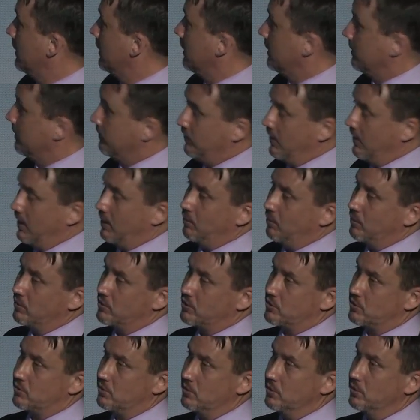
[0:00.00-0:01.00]
If that were
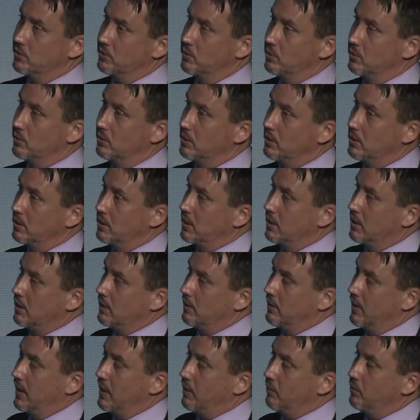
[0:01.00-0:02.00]
true,
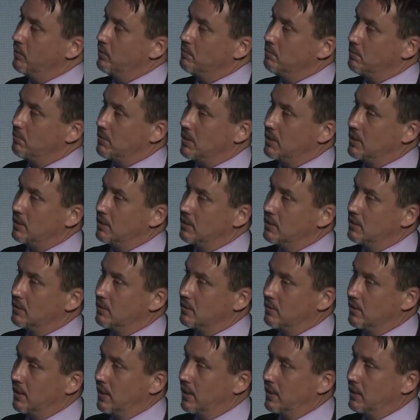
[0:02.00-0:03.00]
that would mean
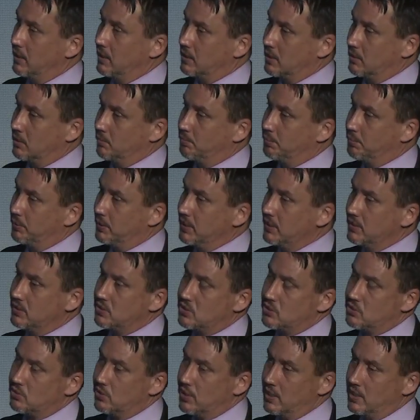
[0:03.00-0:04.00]
that a complete
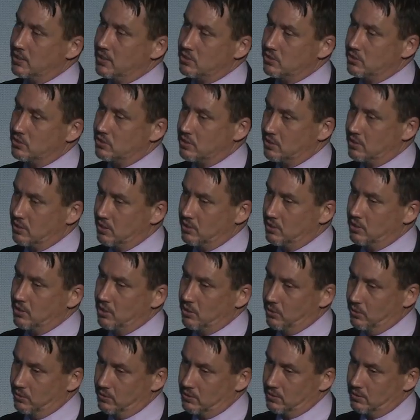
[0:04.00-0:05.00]
stranger to the
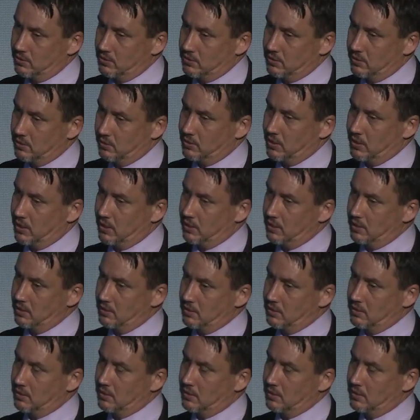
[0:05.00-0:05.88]
note, okay,